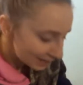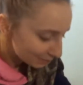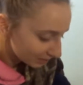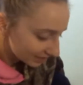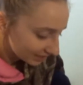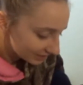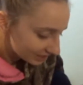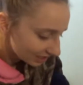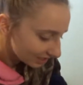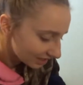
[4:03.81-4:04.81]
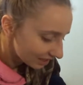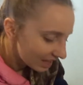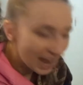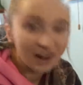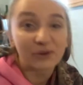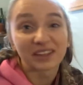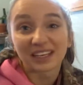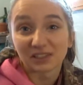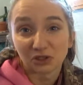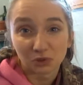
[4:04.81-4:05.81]
But it's, I don't
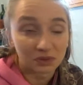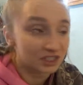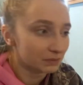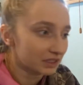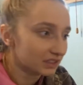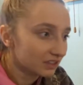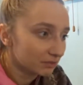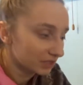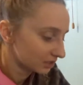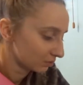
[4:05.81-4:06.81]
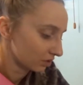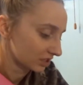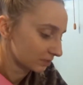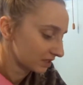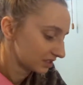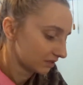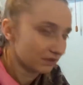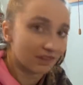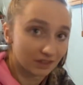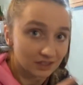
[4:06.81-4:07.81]
think it's super expensive, but it's more expensive
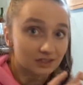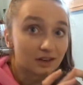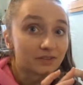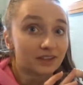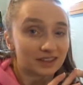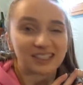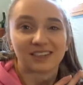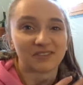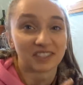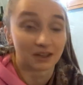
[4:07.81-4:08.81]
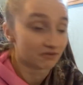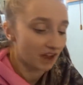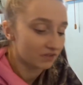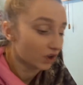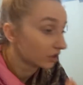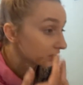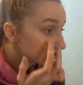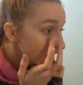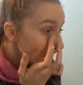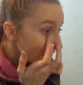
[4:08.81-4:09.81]
than this stuff. Like, this stuff is like five dollars.
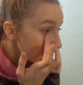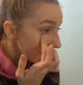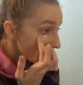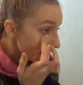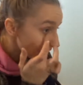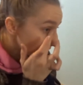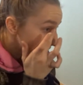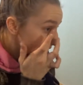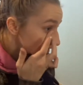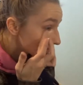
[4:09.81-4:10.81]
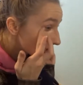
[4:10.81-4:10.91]
And,